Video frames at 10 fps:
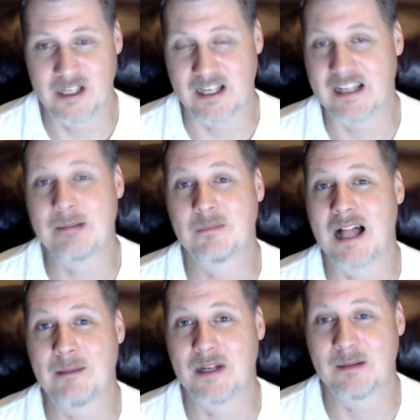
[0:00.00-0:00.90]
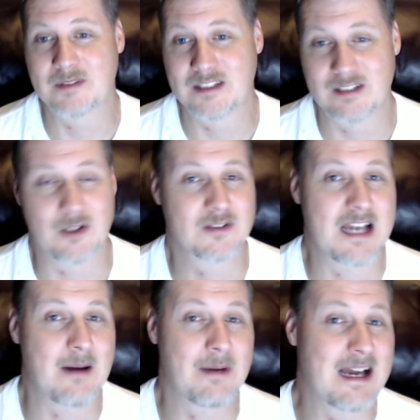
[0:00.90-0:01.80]
It could keep climbing up to the
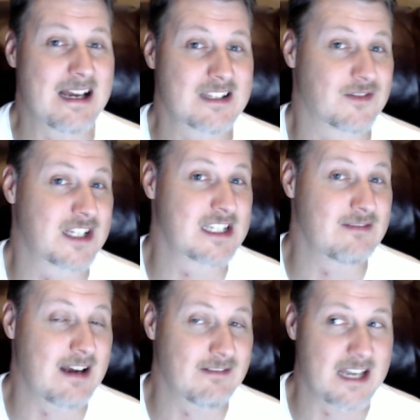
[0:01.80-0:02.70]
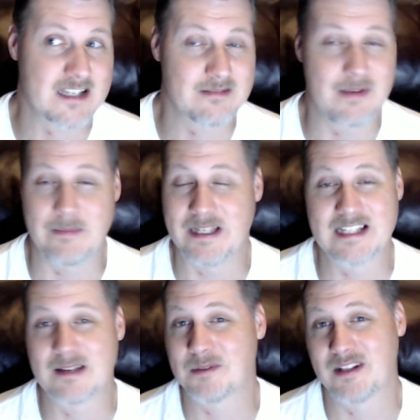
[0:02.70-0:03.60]
all-time highs of 65,000. Maybe it
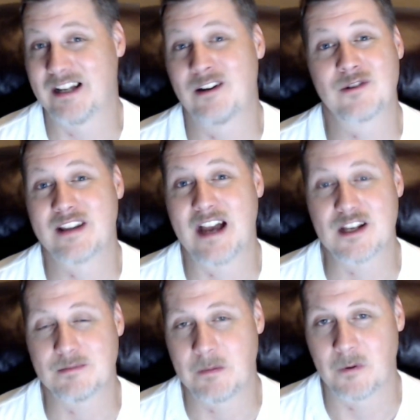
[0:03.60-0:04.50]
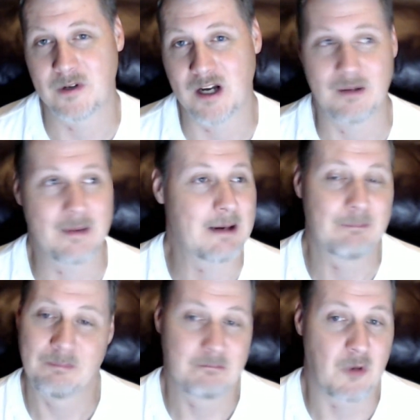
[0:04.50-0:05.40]
gets up to the 100,000 people are talking about,
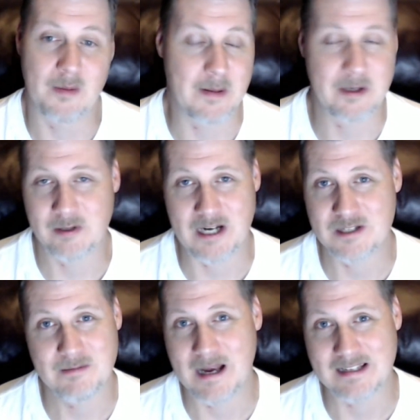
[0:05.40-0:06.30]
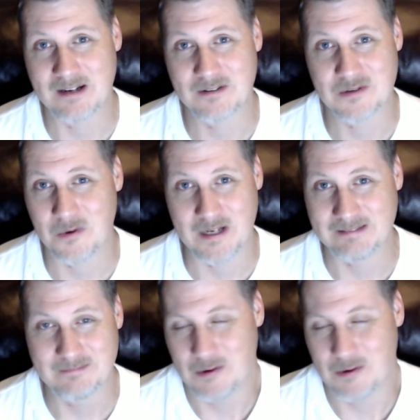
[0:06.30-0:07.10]
or maybe it crashes back down to 20.